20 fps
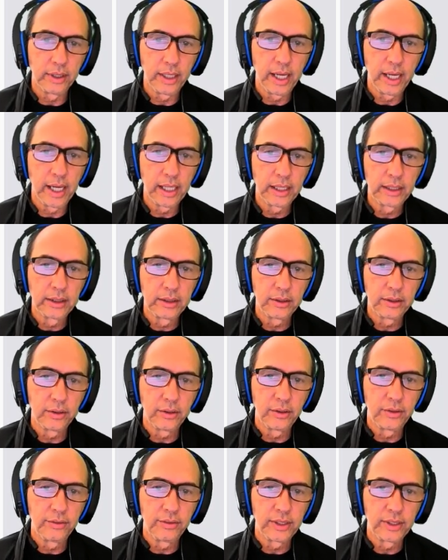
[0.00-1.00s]
X
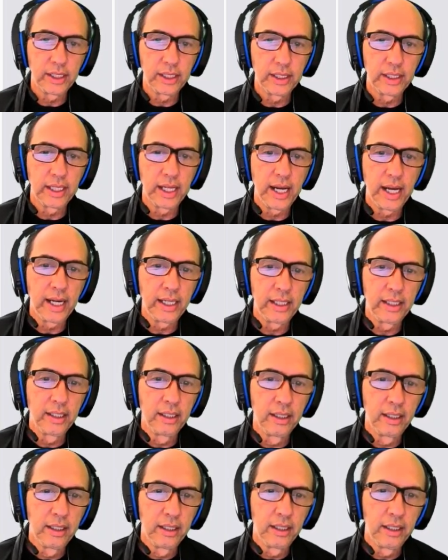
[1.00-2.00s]
over 9
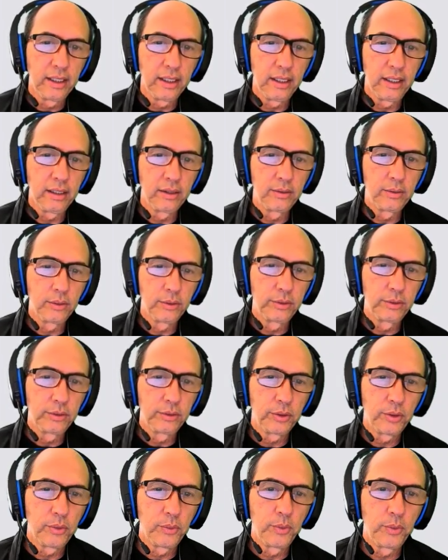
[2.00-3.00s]
equals
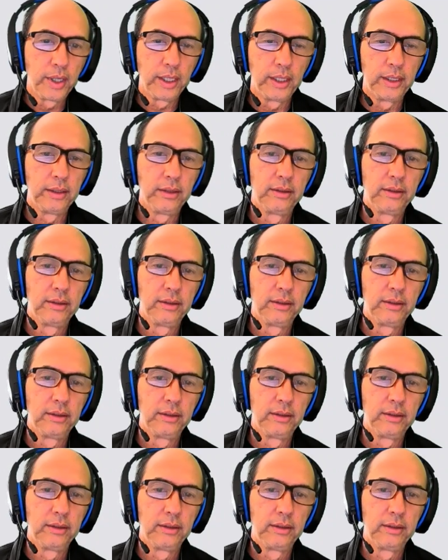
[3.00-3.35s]
1.